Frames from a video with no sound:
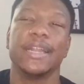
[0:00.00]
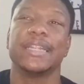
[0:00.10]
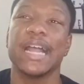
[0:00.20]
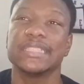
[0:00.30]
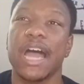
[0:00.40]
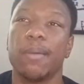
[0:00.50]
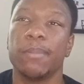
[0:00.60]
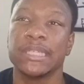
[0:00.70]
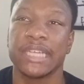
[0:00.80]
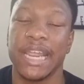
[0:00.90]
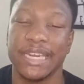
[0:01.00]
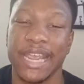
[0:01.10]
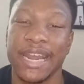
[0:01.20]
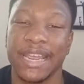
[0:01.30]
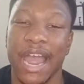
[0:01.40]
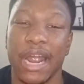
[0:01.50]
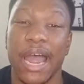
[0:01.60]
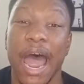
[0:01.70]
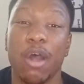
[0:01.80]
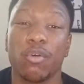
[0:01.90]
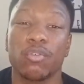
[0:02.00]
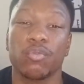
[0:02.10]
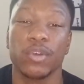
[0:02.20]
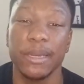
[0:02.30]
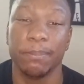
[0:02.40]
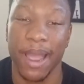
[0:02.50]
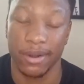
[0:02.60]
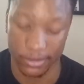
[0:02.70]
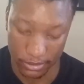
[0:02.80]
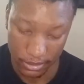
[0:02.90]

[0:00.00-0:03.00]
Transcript: That's how much Indiana got out rebounded